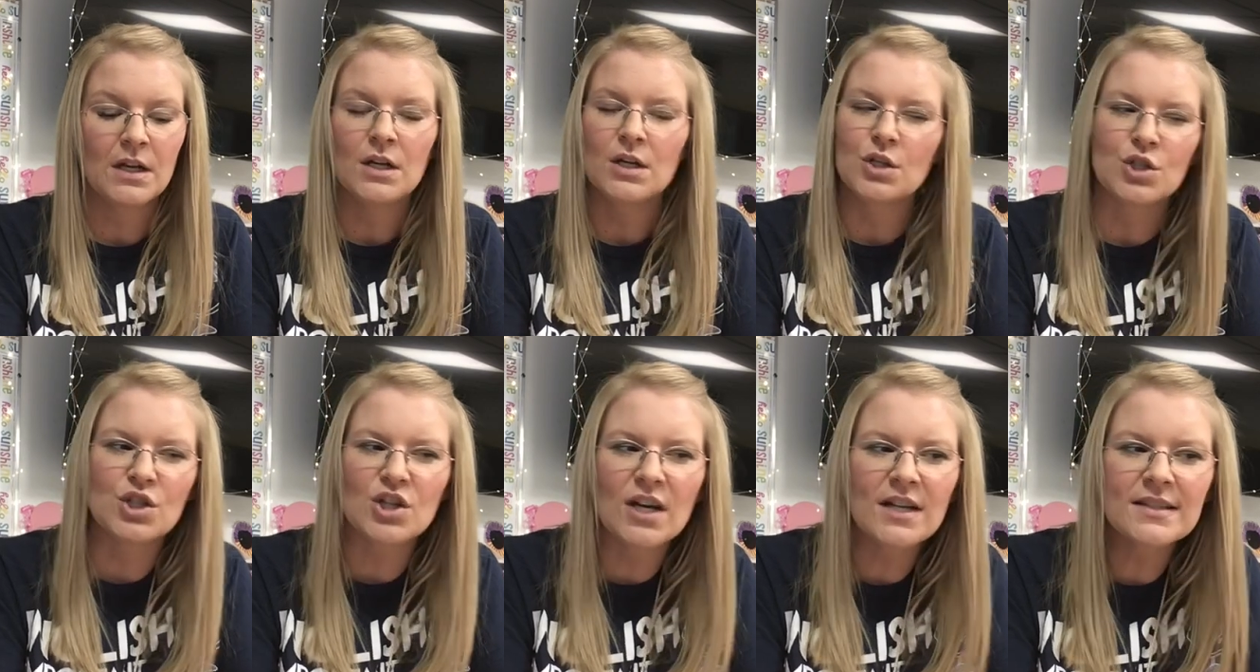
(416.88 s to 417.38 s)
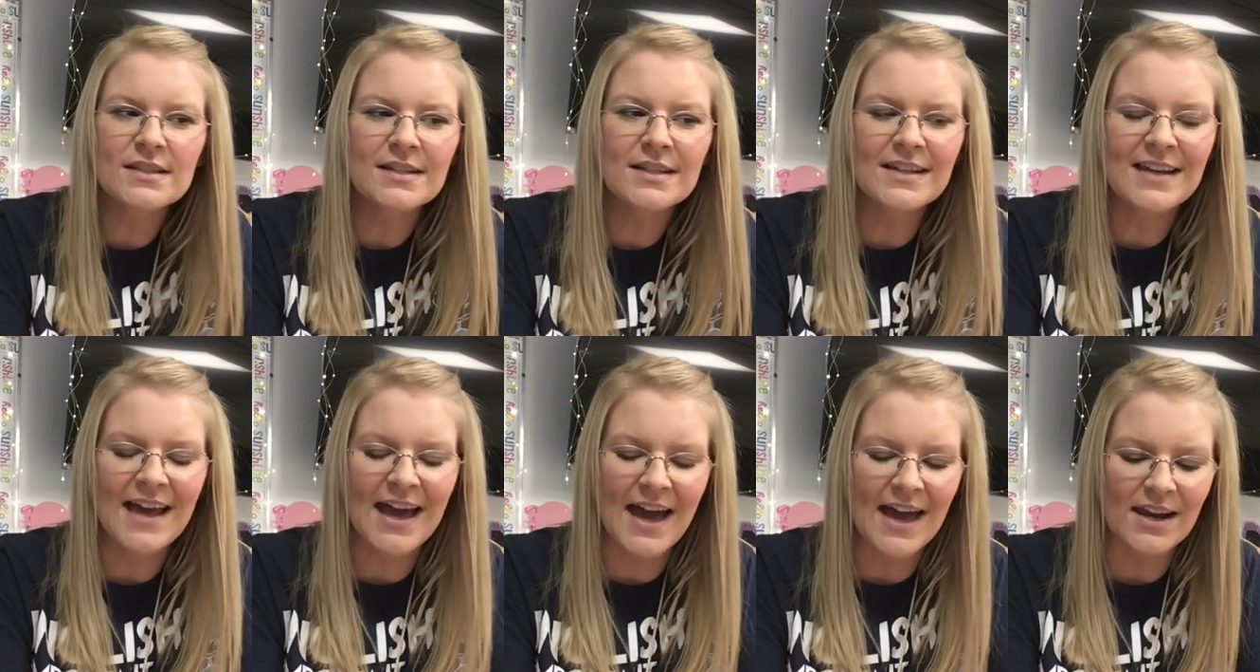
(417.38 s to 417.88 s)
Justin
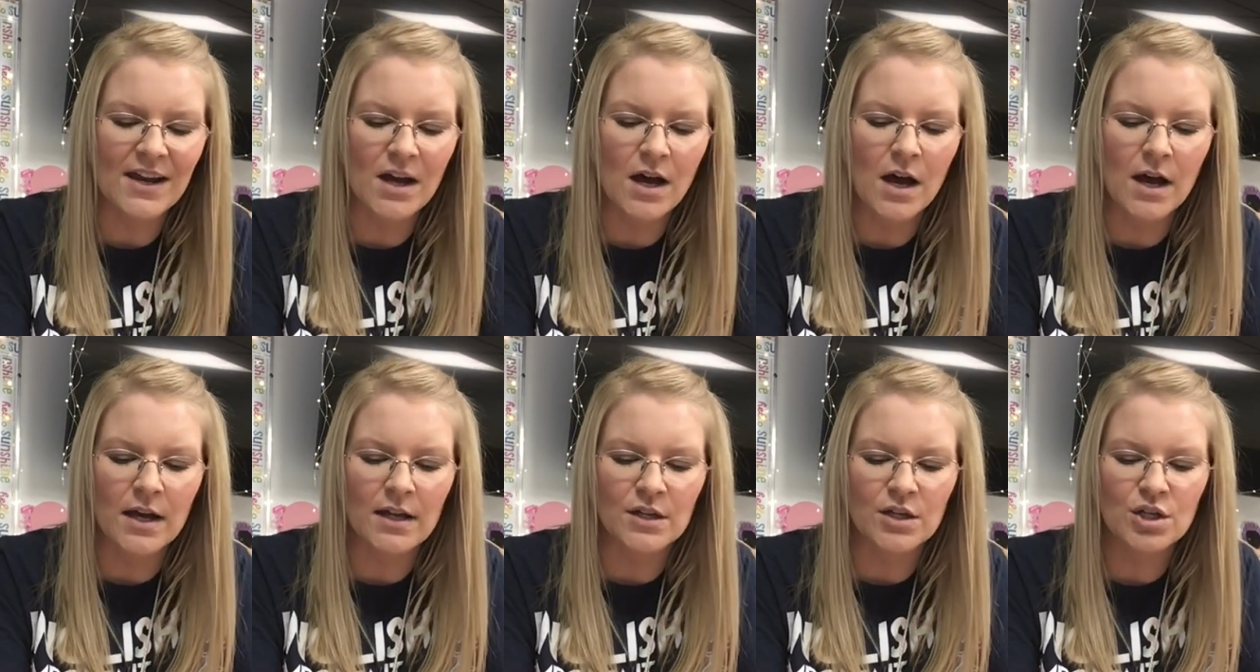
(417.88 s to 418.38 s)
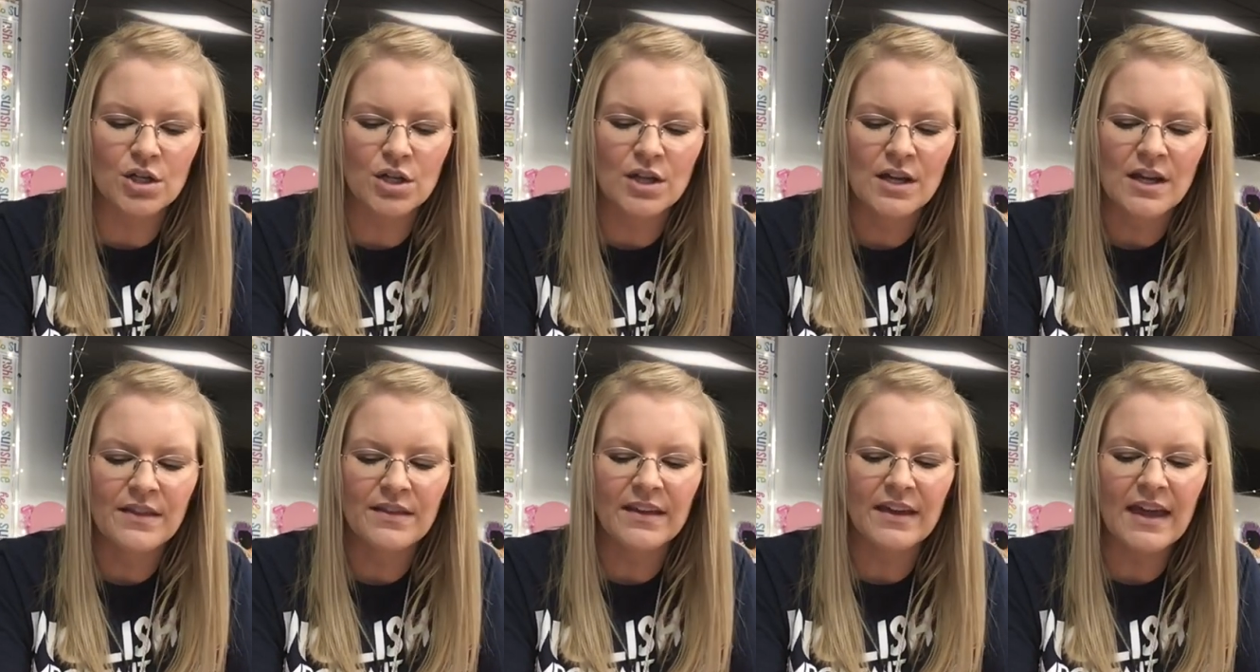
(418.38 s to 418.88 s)
had a hunch.
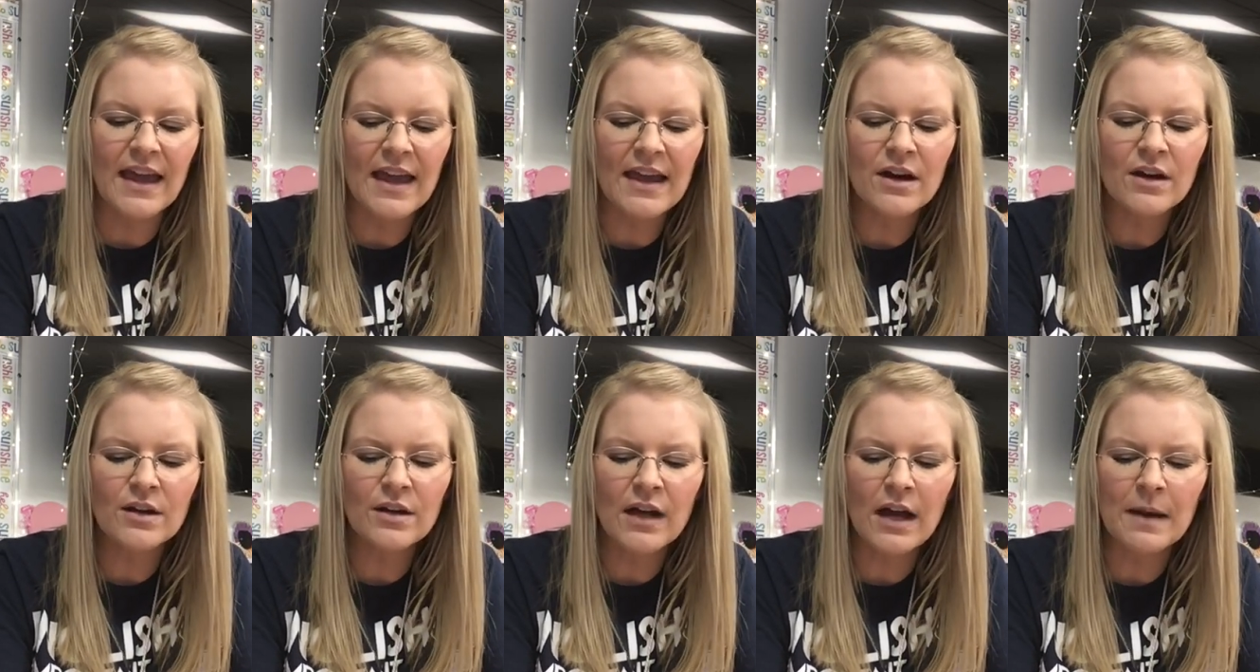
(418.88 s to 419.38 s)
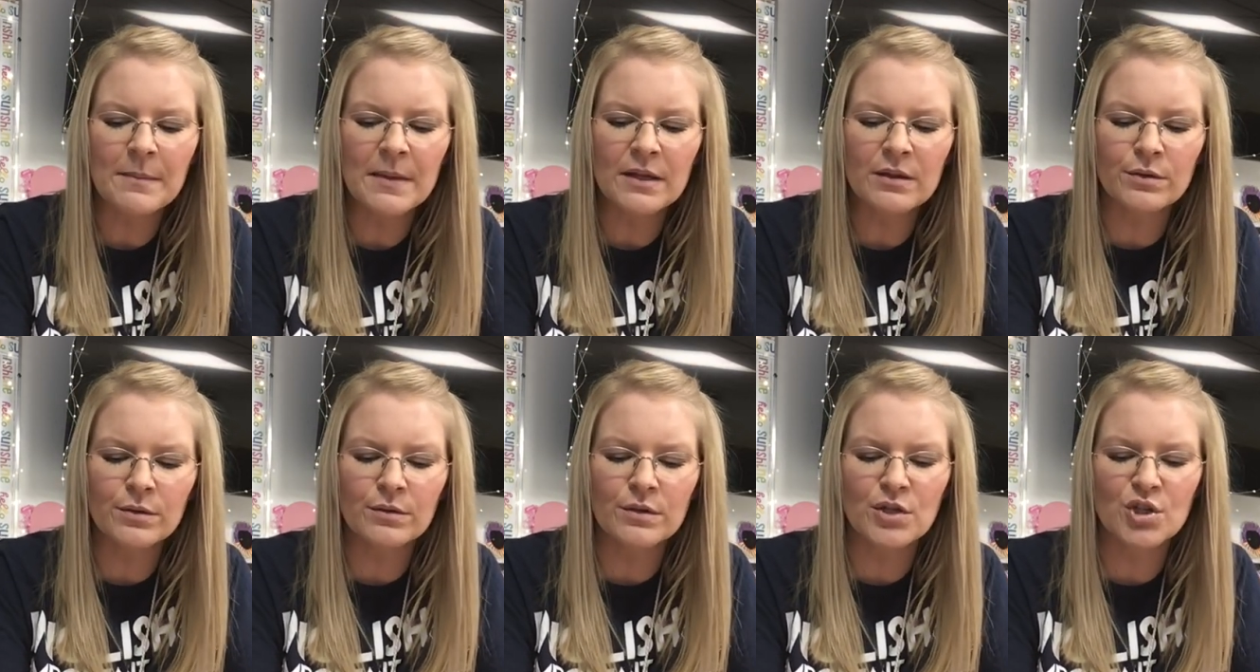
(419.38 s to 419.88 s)
The air coming
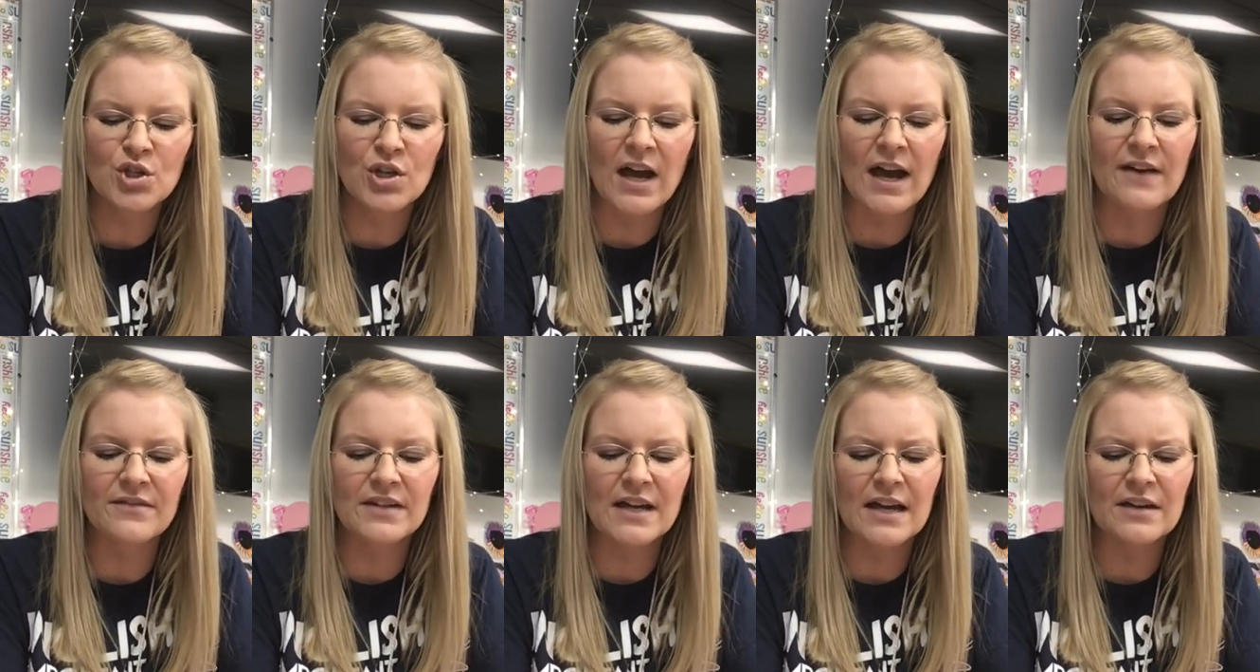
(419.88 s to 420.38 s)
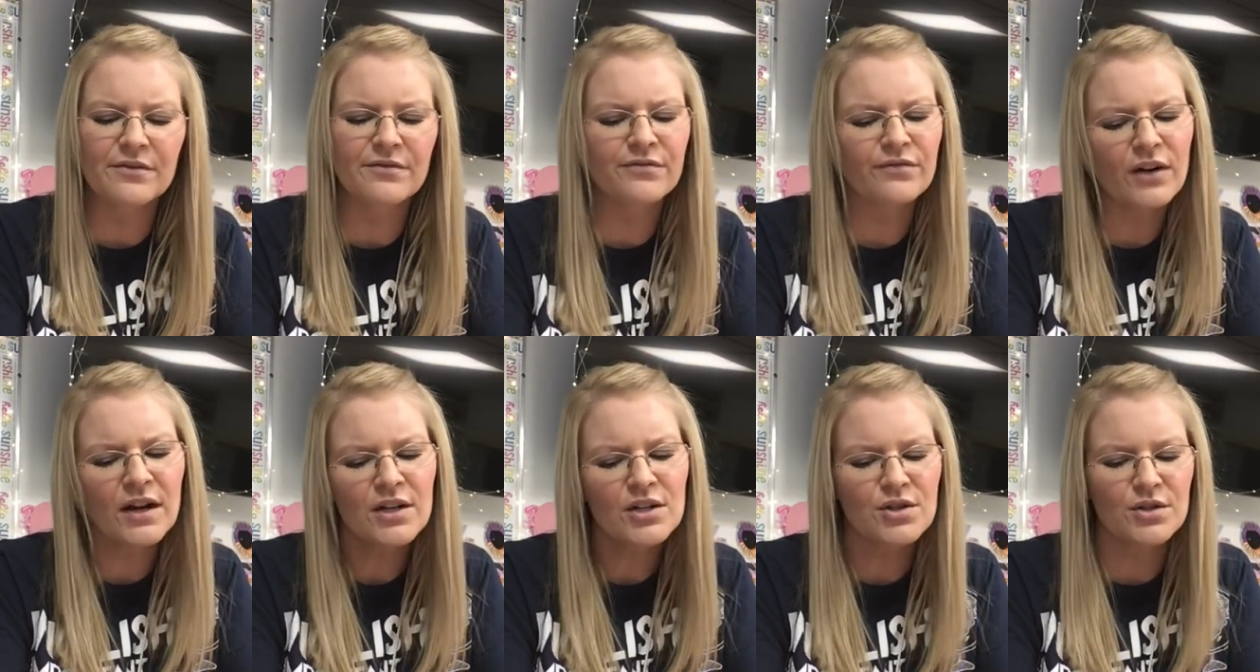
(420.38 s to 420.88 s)
through the shaft had a
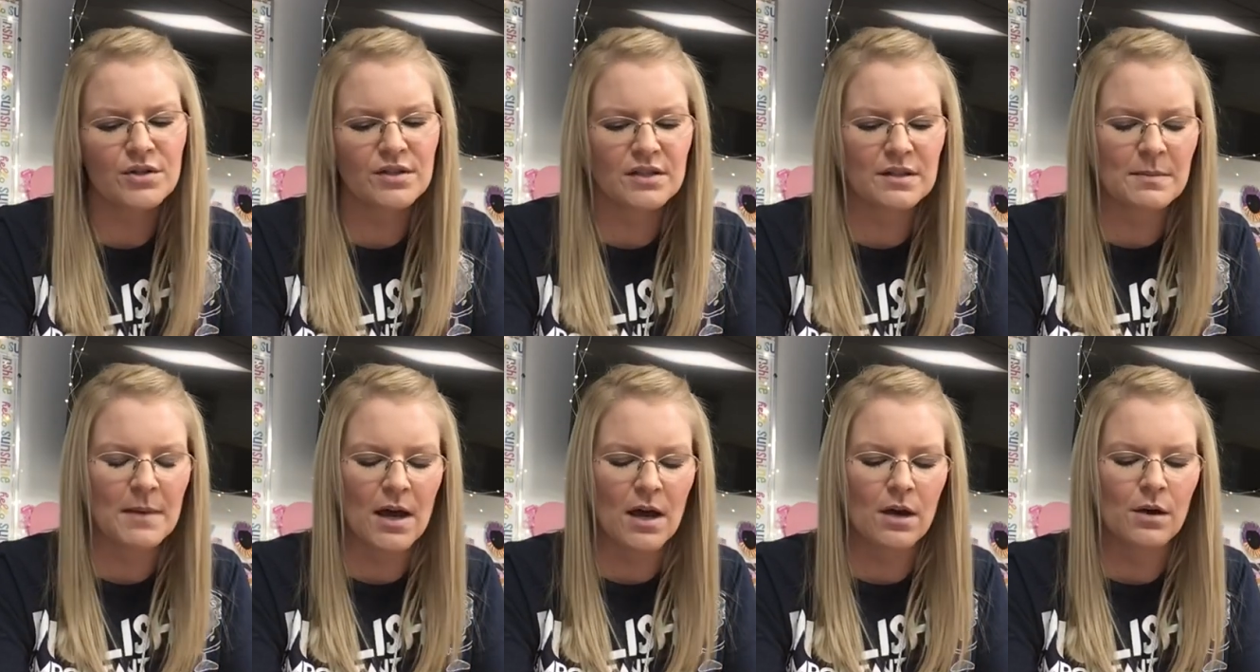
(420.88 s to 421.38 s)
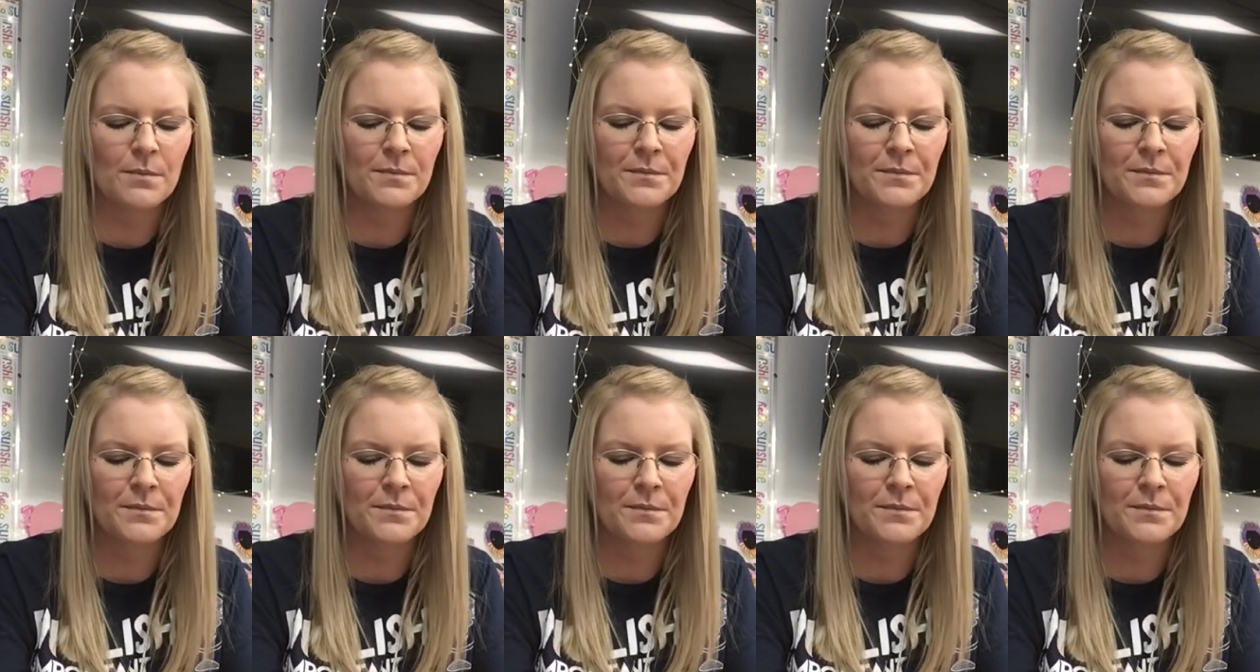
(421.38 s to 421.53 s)
fresher smell